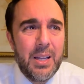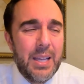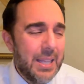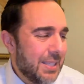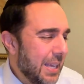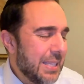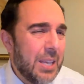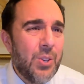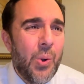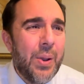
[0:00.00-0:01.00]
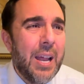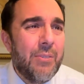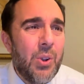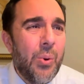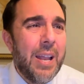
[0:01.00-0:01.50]
It says that no one,
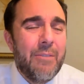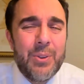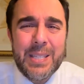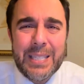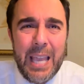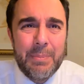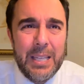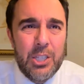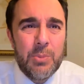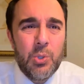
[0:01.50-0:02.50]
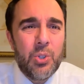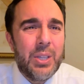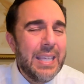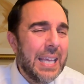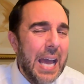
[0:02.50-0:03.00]
no one ever escaped Egypt. You
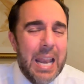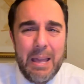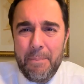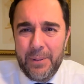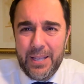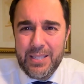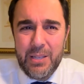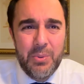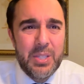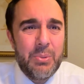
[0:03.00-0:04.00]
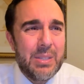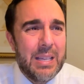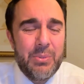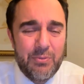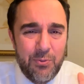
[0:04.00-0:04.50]
couldn't get out of that place. It was, it was,
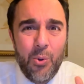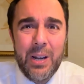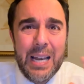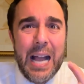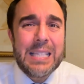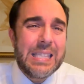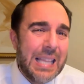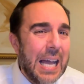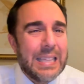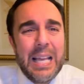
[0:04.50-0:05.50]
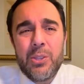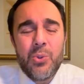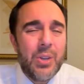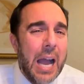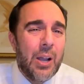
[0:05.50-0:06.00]
it was Fort Knox, lockdown.
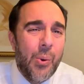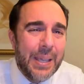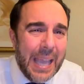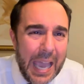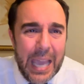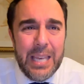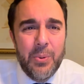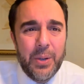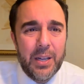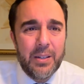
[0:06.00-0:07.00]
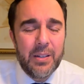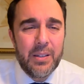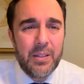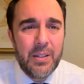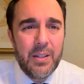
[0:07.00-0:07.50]
You're not going anywhere.
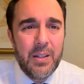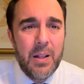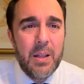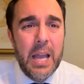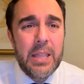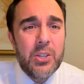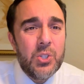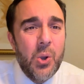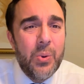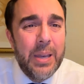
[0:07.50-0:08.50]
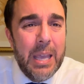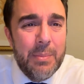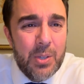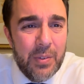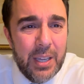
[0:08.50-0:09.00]
And there's no
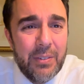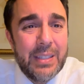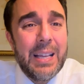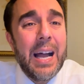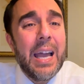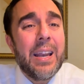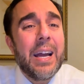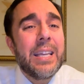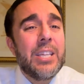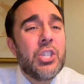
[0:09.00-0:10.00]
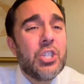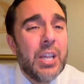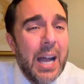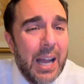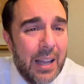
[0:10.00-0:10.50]
names over here, but Tahir
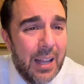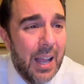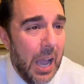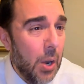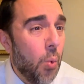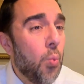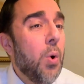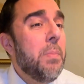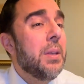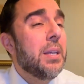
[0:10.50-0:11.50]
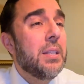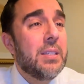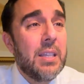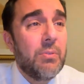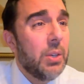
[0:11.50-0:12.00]
Isha, and a woman
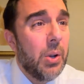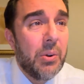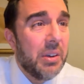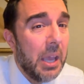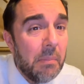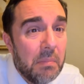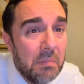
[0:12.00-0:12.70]
conceived. We don't know her name.